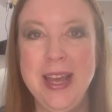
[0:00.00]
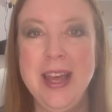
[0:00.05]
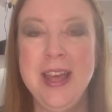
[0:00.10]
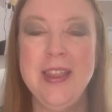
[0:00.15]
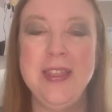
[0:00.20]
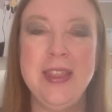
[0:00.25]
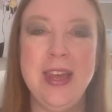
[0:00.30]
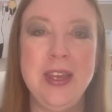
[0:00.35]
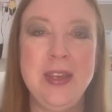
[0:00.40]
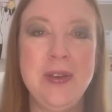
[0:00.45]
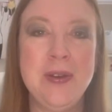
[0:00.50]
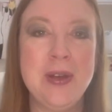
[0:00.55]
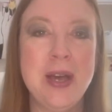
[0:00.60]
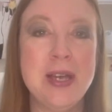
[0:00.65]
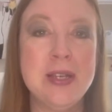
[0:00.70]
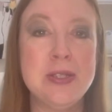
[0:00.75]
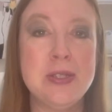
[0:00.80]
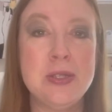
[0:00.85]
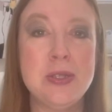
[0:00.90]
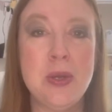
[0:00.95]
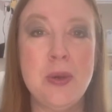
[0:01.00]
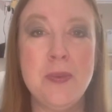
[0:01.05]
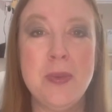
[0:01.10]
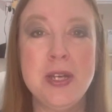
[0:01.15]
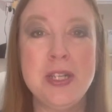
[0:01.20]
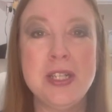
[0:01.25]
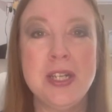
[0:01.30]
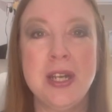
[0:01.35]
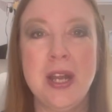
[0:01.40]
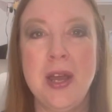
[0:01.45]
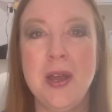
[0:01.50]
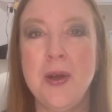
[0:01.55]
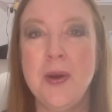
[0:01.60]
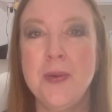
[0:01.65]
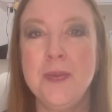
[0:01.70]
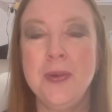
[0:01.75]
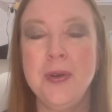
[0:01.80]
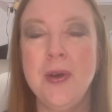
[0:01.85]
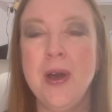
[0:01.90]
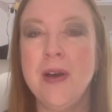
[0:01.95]
Thank you guys so much, and I
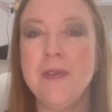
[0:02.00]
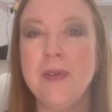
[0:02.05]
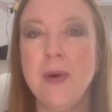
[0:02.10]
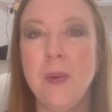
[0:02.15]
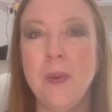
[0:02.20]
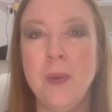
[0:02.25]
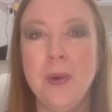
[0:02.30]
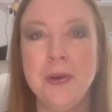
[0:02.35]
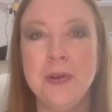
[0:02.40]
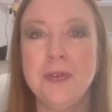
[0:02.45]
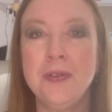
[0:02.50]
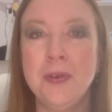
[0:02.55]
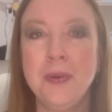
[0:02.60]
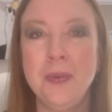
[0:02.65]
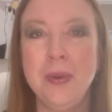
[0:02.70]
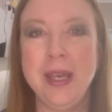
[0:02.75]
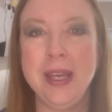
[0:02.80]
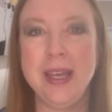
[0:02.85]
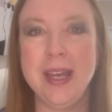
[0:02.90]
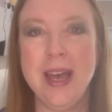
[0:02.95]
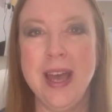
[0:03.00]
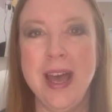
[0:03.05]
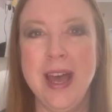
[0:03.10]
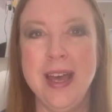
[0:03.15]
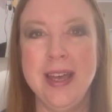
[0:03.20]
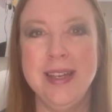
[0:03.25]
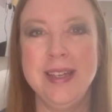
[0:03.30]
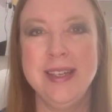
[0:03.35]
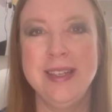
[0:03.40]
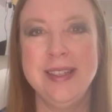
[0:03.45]
hope you have a wonderful week ahead.